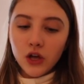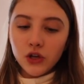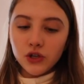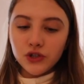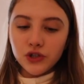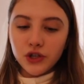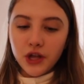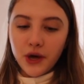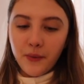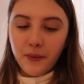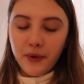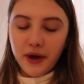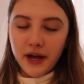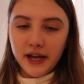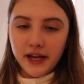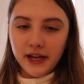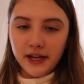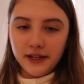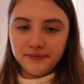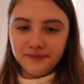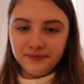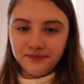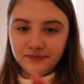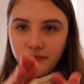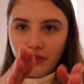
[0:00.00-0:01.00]
so that
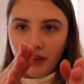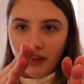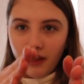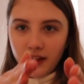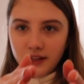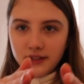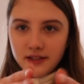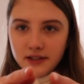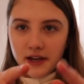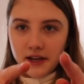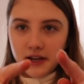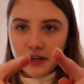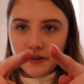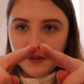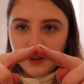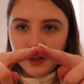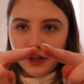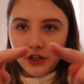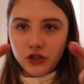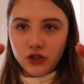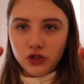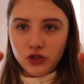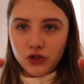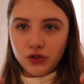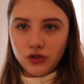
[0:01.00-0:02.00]
way it's kind of
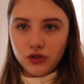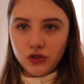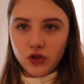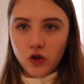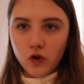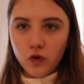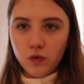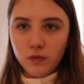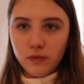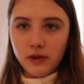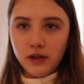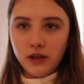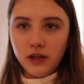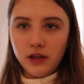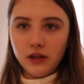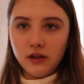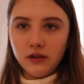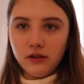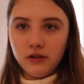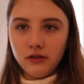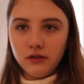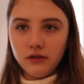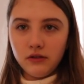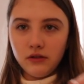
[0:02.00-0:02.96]
like a domey